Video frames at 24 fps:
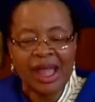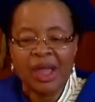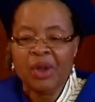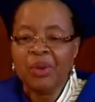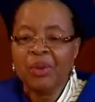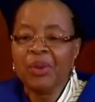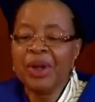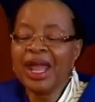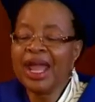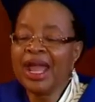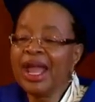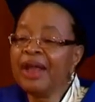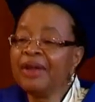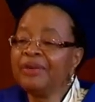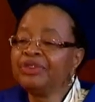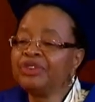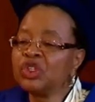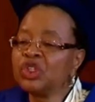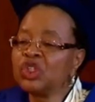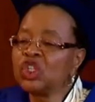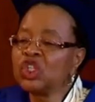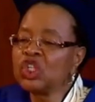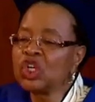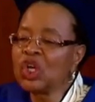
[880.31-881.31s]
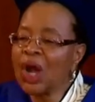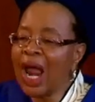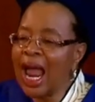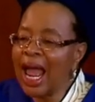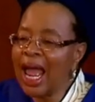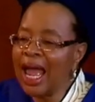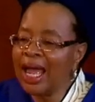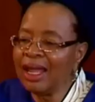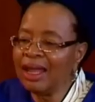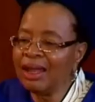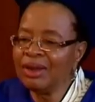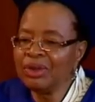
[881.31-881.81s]
We have to
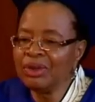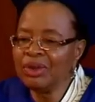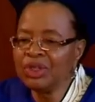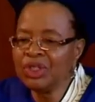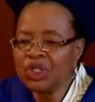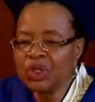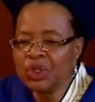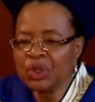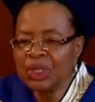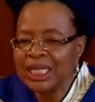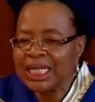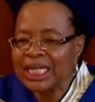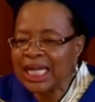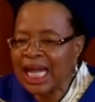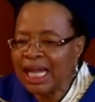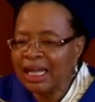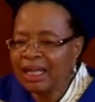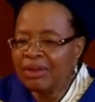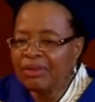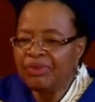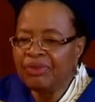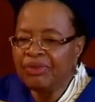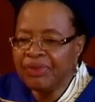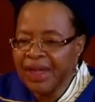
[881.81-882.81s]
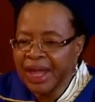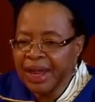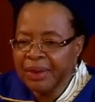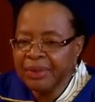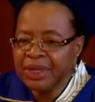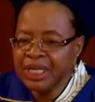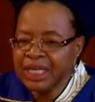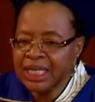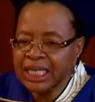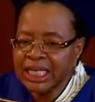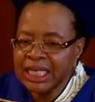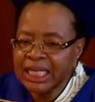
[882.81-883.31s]
try to thank very
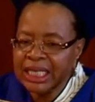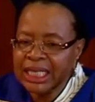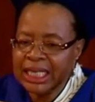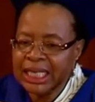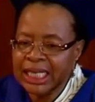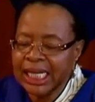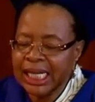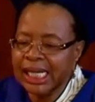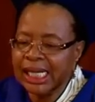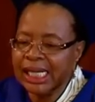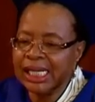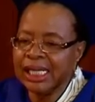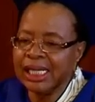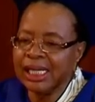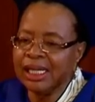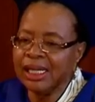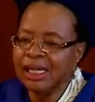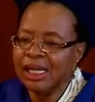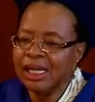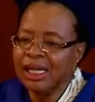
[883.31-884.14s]
sincerely